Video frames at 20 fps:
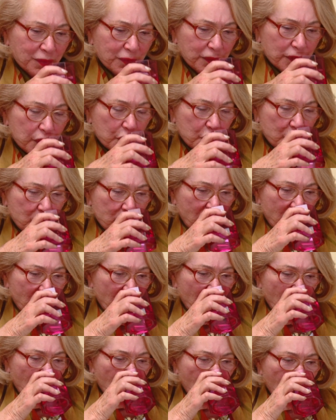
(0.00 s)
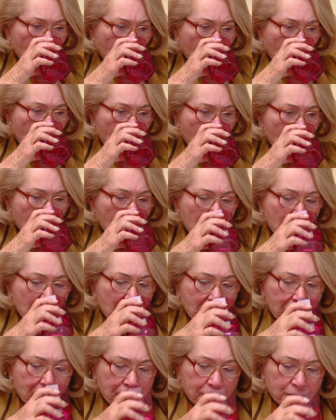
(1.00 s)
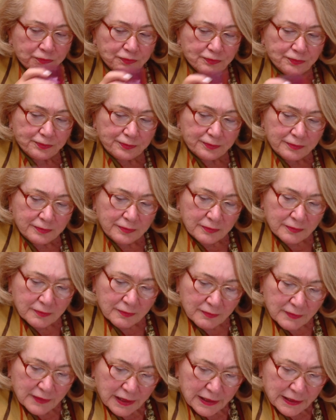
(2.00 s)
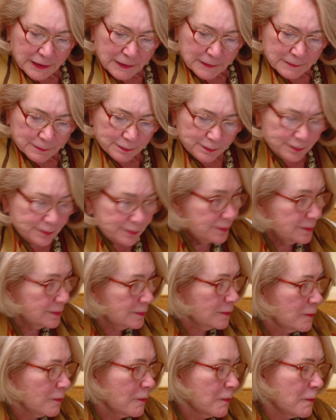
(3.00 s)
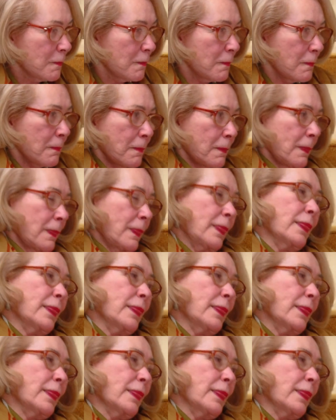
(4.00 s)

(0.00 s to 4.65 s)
when I left, the membership, so I'm told, dropped drastically.